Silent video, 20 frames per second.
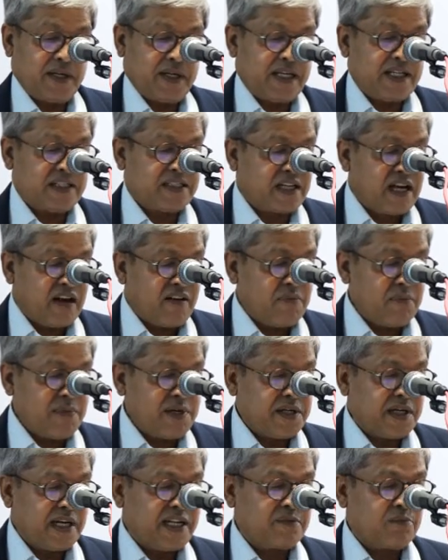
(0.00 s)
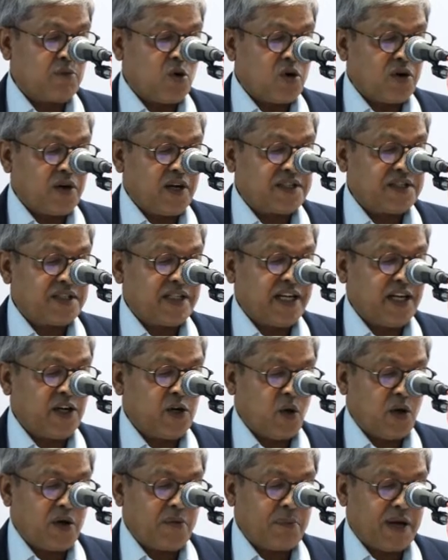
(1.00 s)
His government has more or less
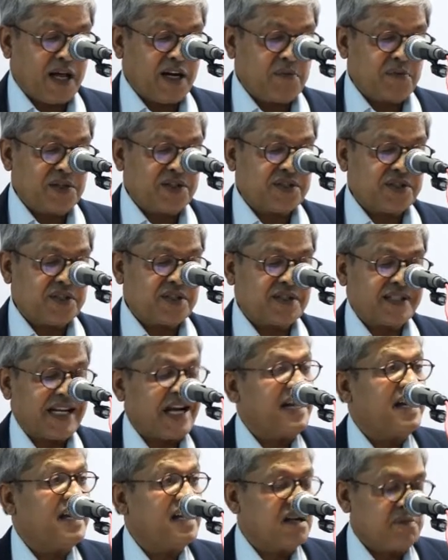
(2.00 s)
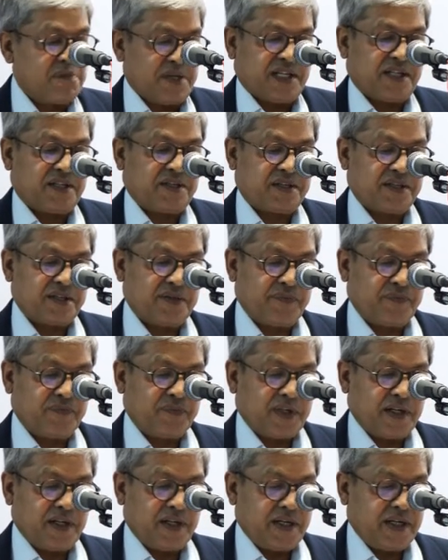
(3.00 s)
ignored Parliament's standing committees.
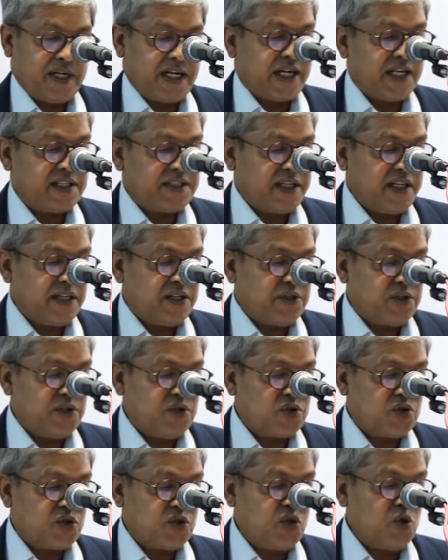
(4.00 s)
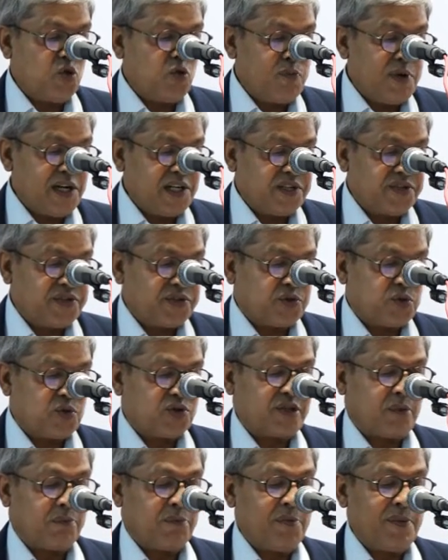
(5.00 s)
It has introduced new bills through
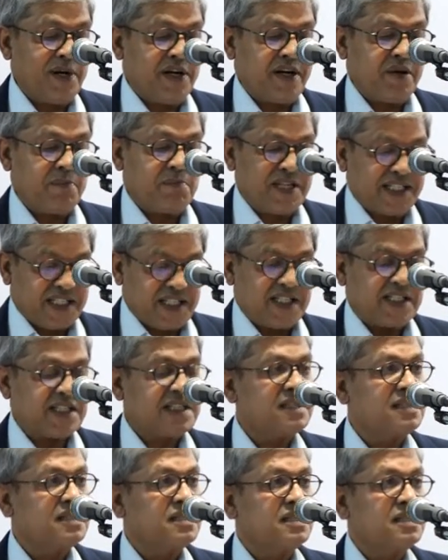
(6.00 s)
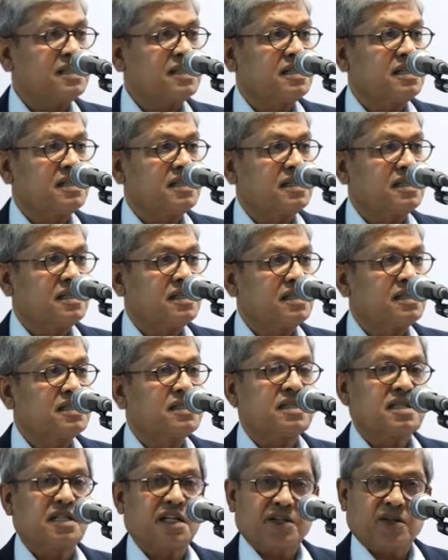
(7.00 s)
supplementary business
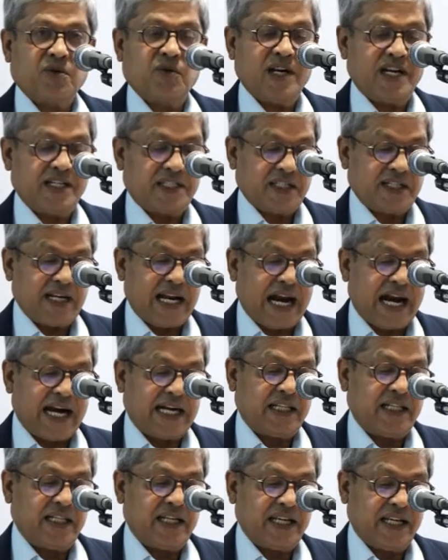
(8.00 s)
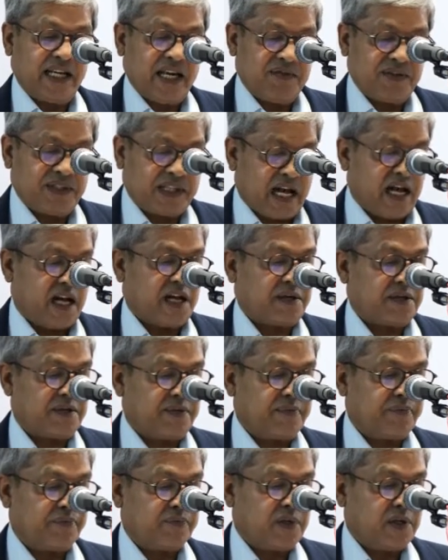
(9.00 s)
circulated at the 11th hour.
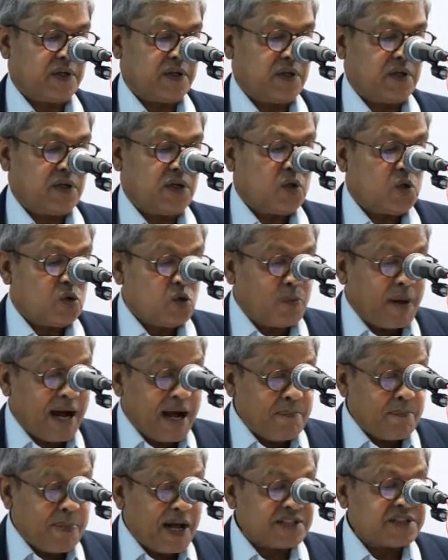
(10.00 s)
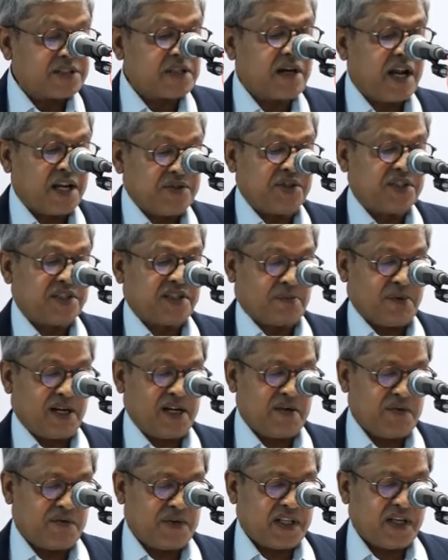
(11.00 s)
To bypass the Rajya
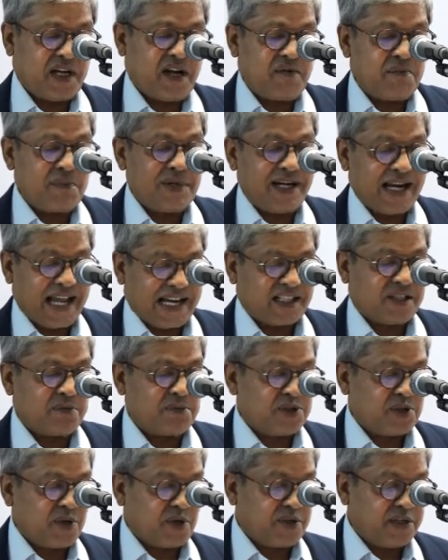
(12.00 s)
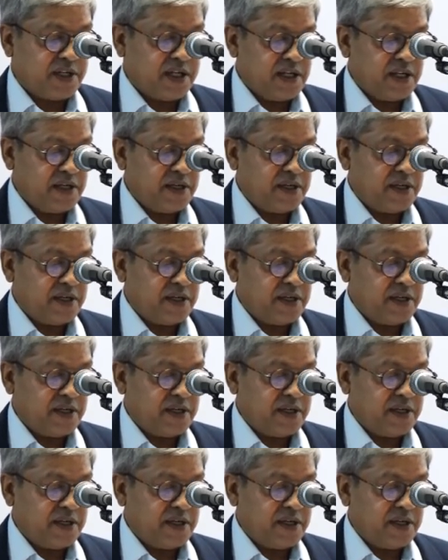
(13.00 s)
Sabha, where the government lacks a majority,